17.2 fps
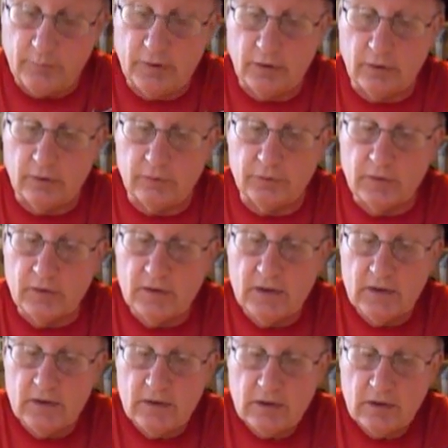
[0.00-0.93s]
to build.
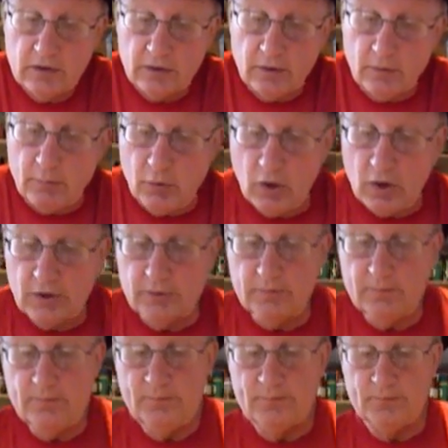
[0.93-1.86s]
The
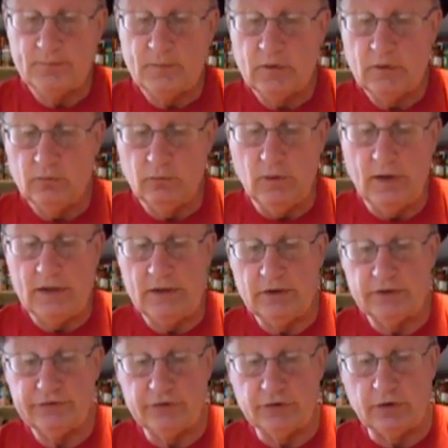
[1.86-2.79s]
bottom
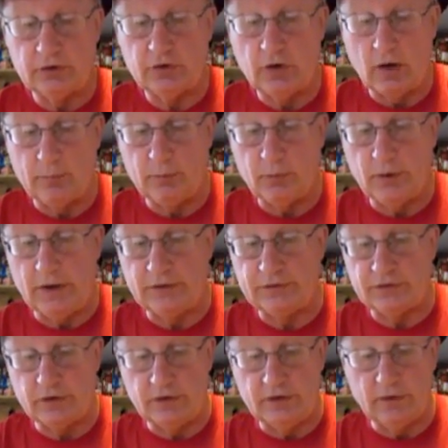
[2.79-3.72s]
radius and the top
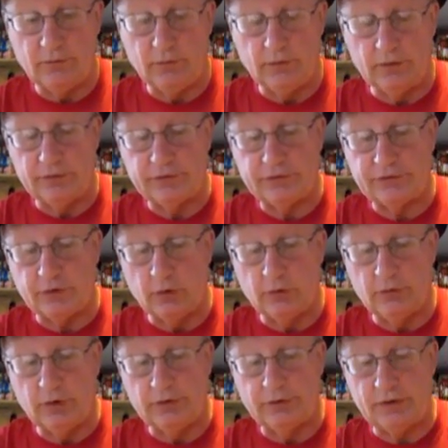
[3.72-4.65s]
radius are different,
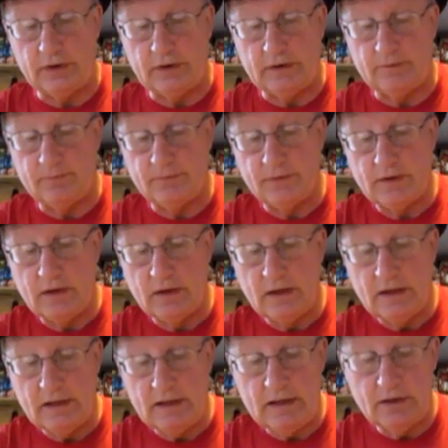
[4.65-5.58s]
so that the
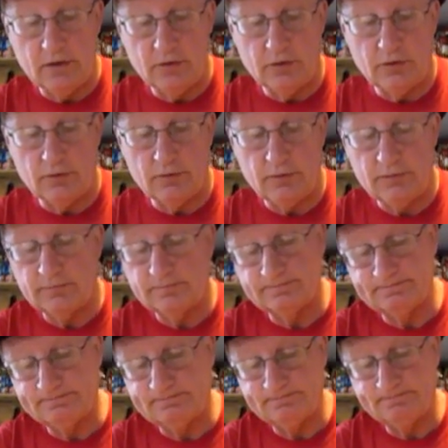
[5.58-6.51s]
inner
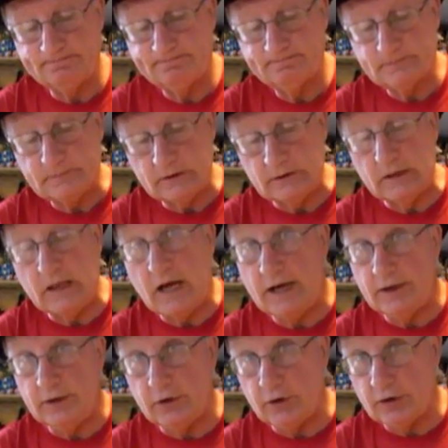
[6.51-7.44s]

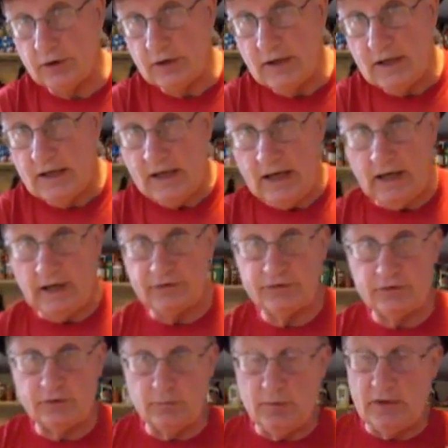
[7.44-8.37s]
liner has
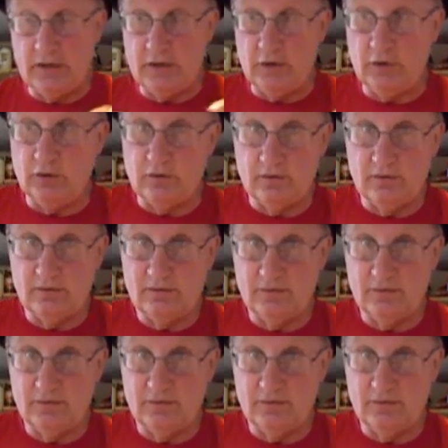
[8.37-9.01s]
to be